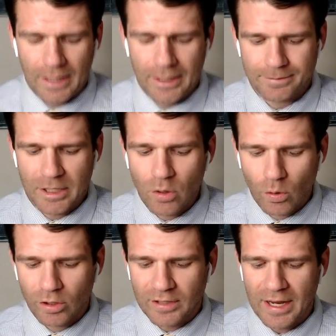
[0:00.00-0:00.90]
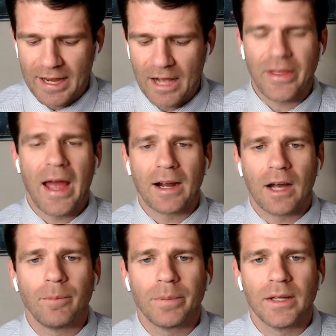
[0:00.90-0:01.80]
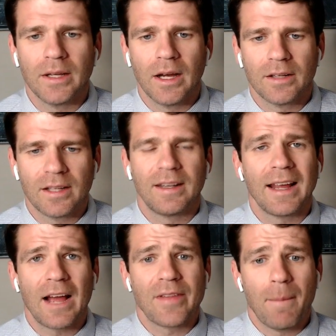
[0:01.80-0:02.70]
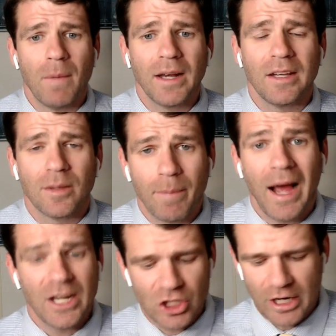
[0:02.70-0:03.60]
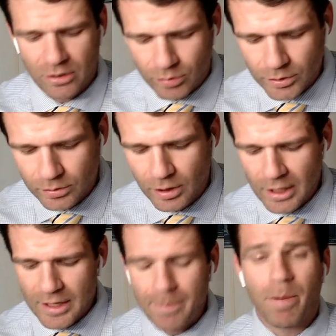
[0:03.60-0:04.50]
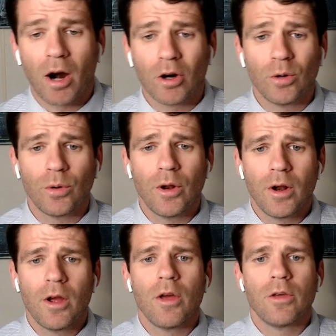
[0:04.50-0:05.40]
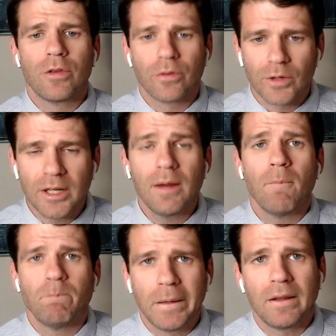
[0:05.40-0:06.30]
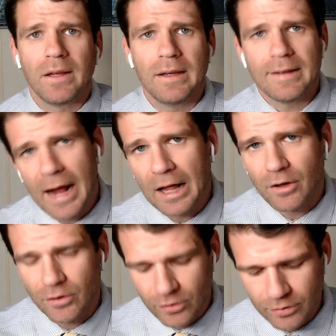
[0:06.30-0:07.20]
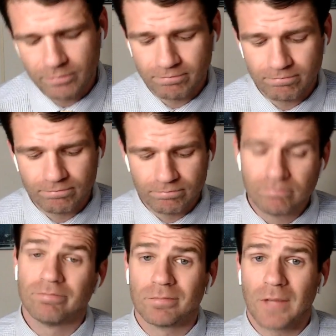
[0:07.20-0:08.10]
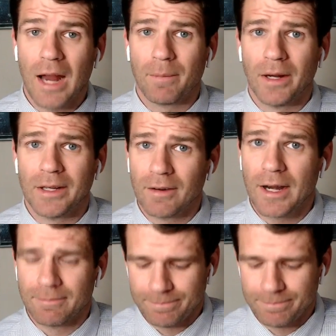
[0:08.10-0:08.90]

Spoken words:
In order to take out that company, to take out that money to buy J. Crew, they borrowed $3 billion. A lot of money, right?